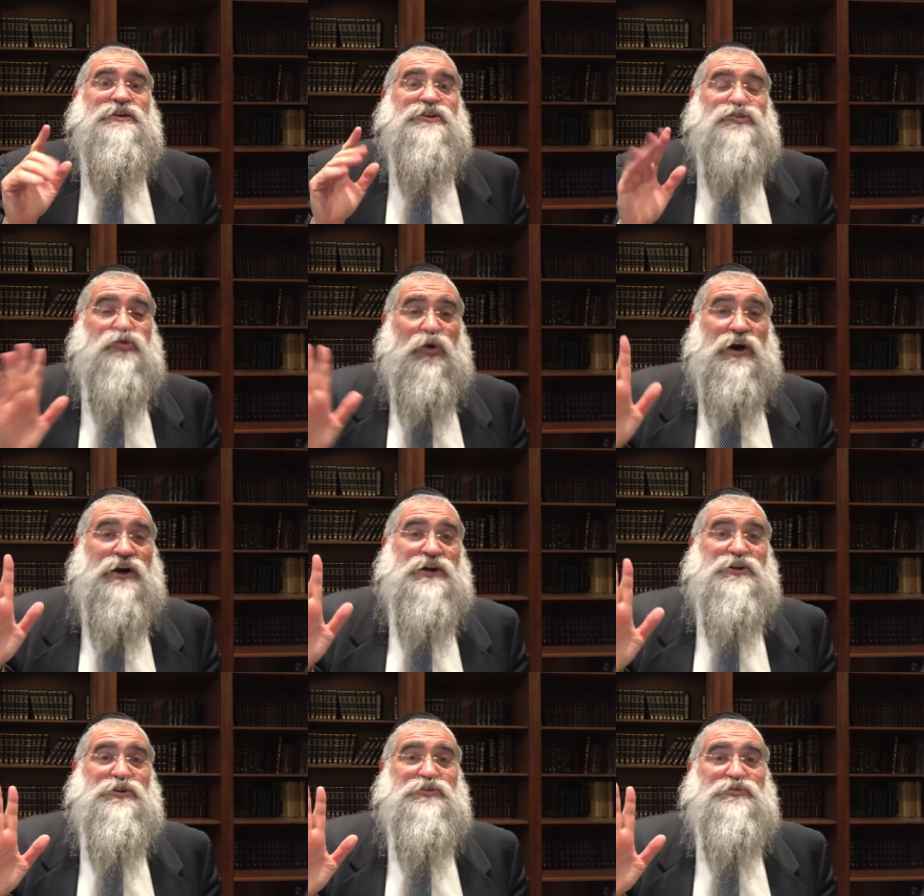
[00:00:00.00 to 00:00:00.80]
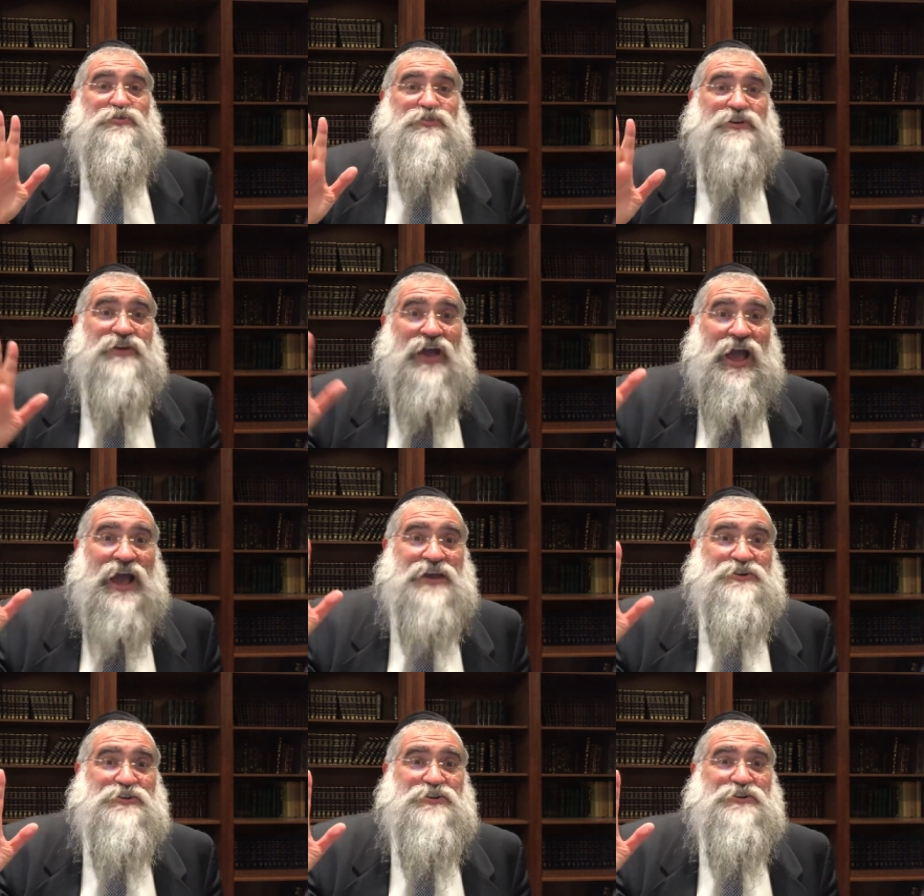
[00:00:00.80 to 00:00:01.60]
12
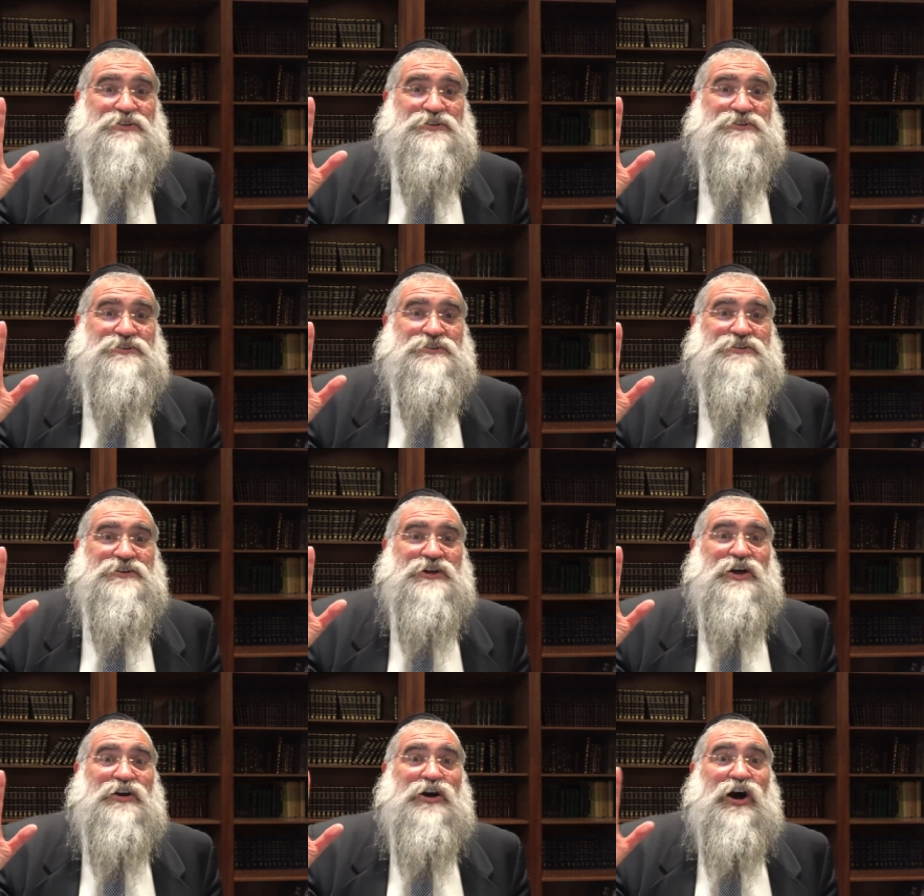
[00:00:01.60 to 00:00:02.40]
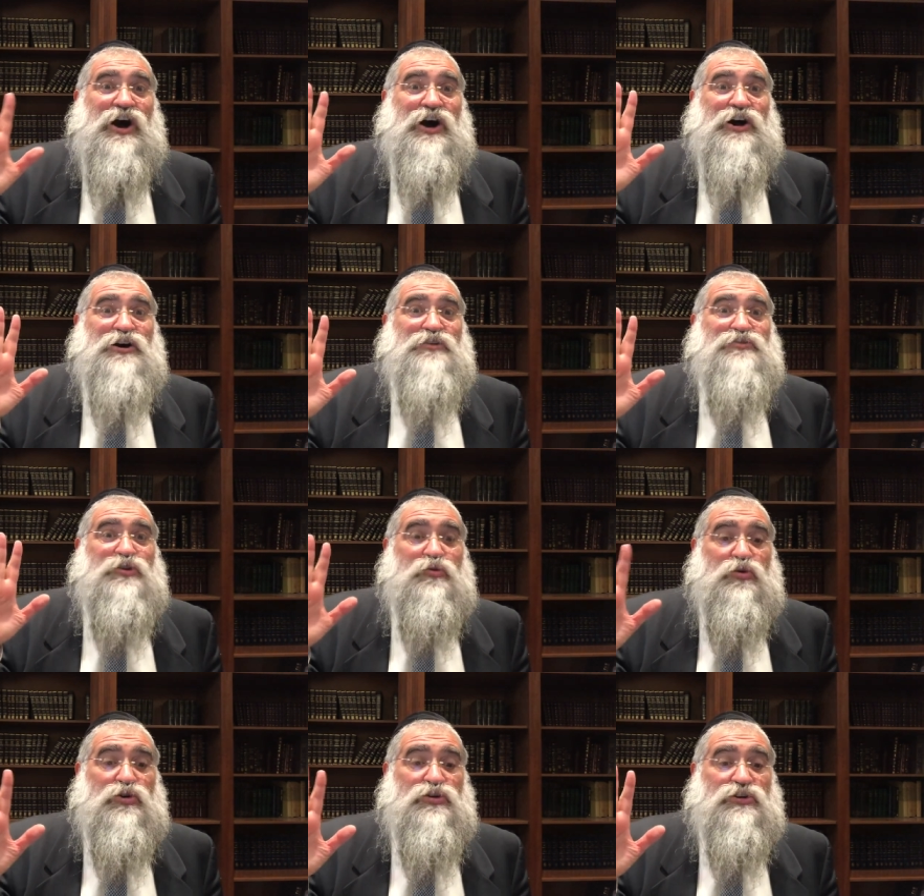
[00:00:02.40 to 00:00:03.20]
cattle of the
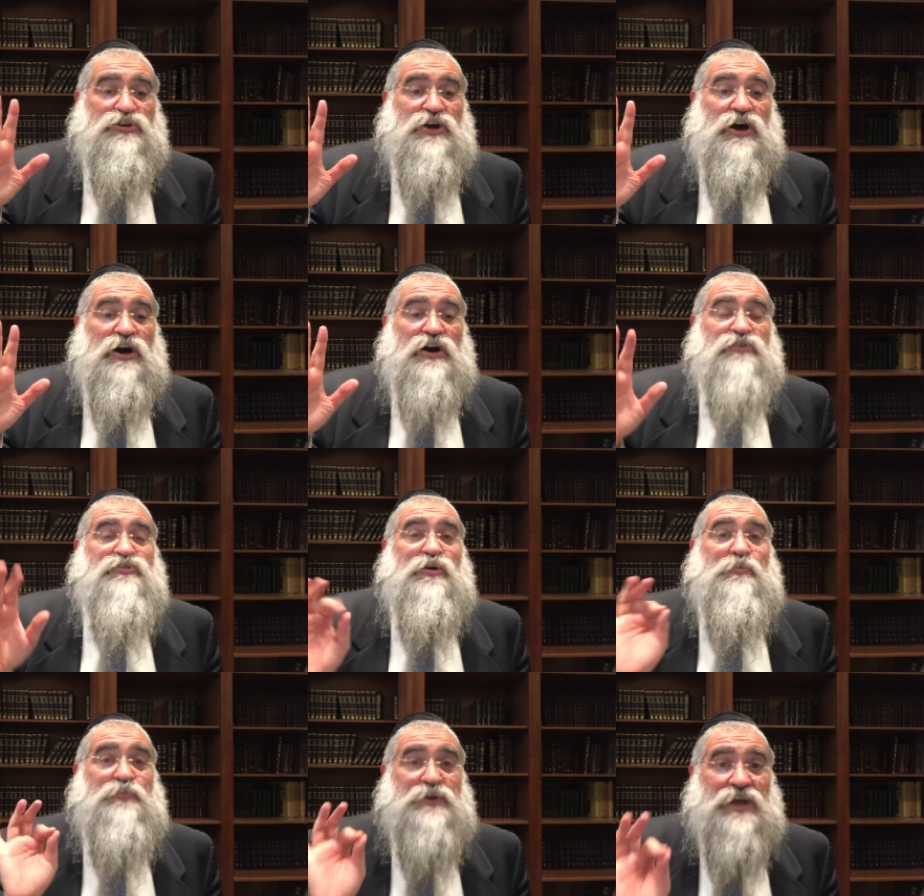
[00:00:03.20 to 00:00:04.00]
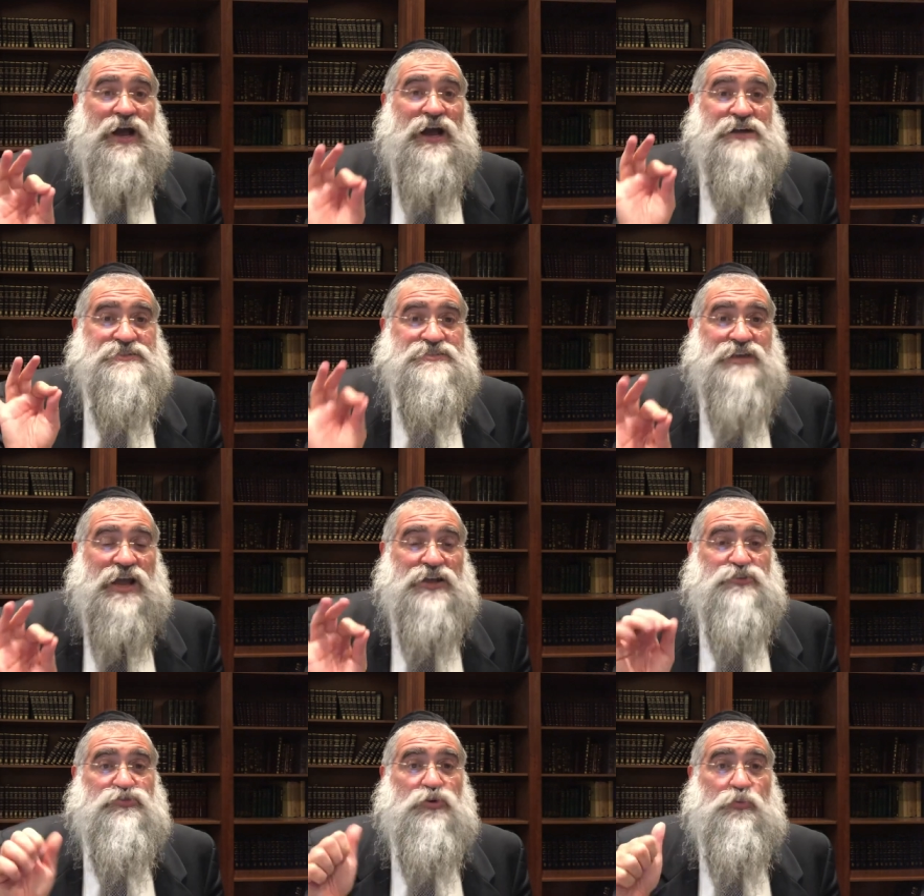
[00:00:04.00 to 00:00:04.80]
world of Bia
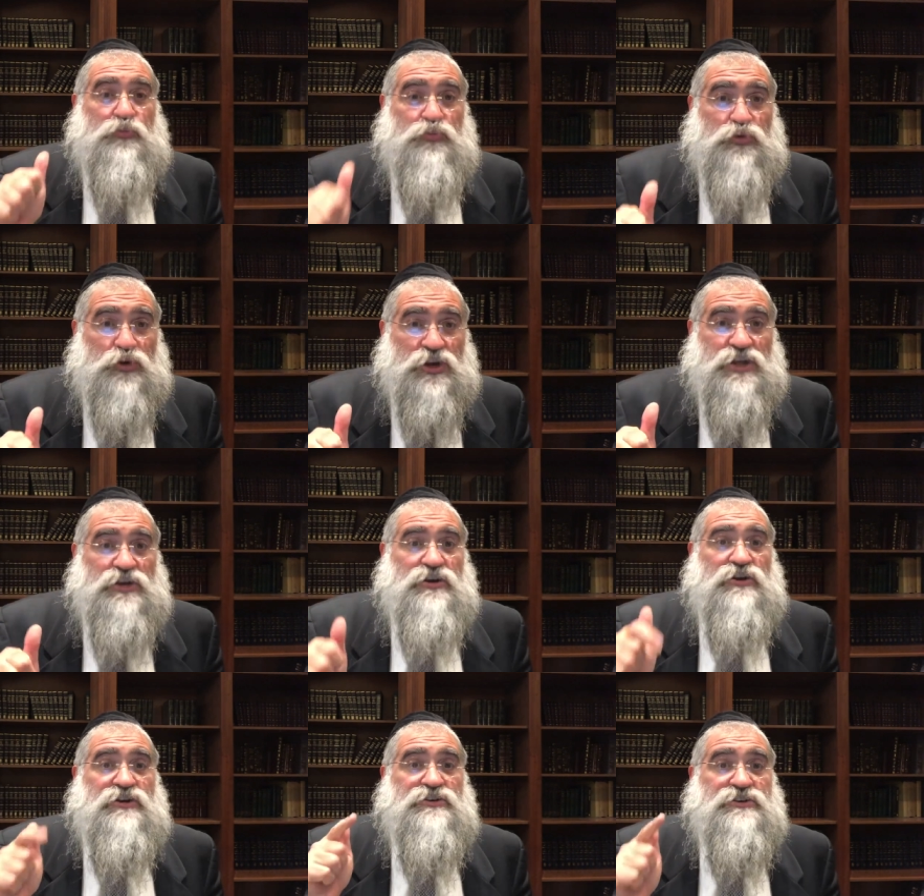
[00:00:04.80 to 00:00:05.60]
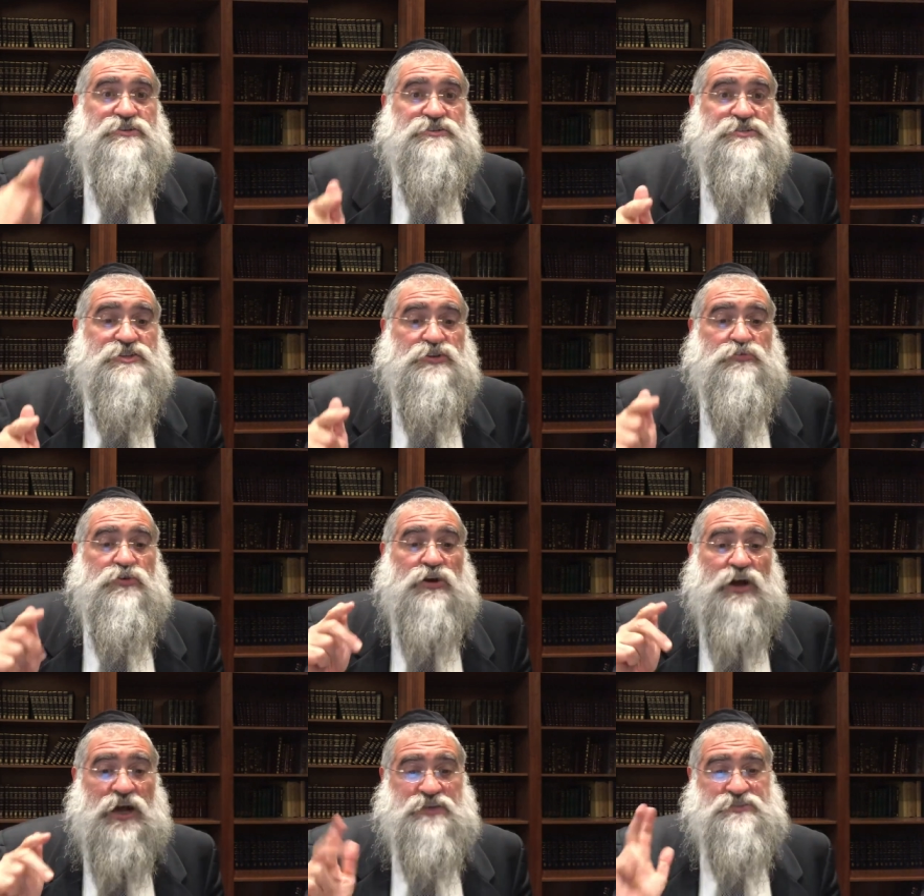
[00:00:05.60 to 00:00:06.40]
stands for Bria
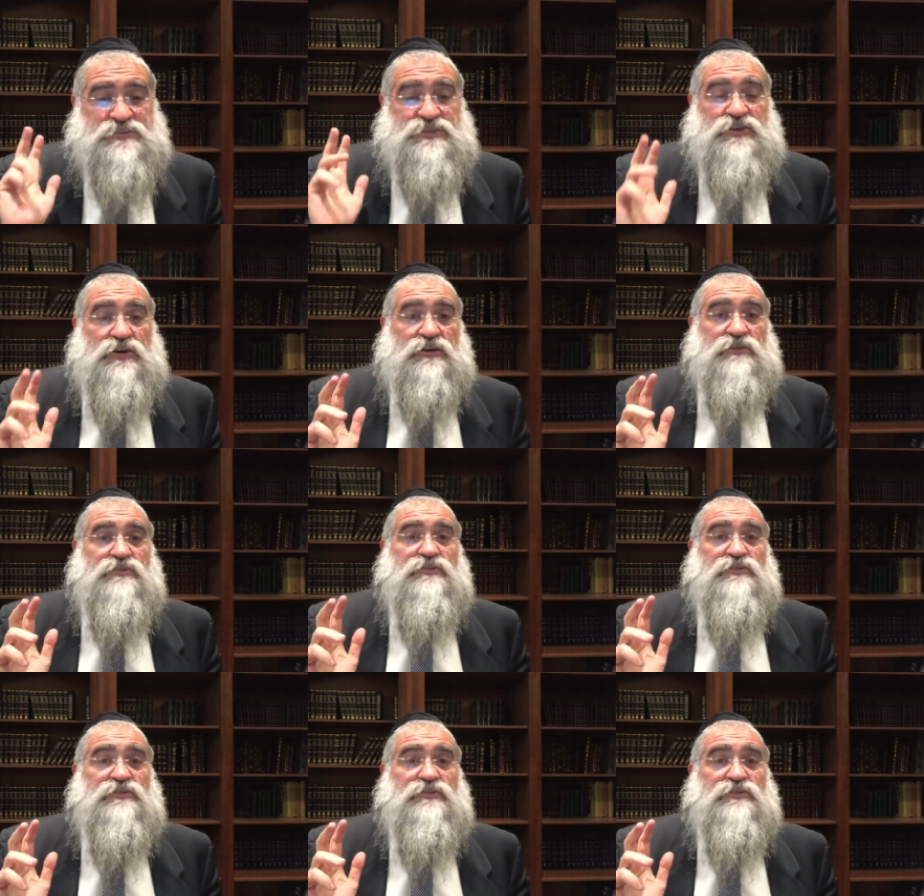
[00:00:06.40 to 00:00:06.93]
Yitzira Asiyah